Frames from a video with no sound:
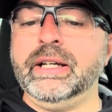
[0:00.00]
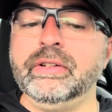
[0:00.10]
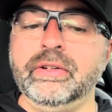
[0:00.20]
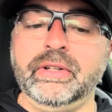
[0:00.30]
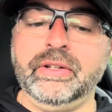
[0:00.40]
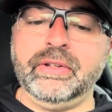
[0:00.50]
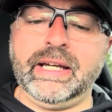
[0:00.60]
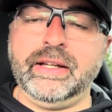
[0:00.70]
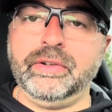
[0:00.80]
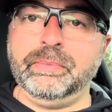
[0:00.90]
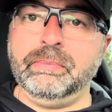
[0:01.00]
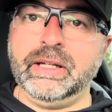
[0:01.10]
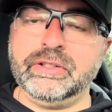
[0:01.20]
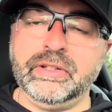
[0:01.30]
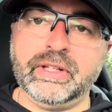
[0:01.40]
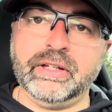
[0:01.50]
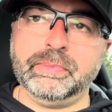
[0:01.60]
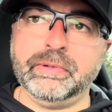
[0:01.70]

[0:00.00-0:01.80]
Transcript: Andrews has mentioned stuff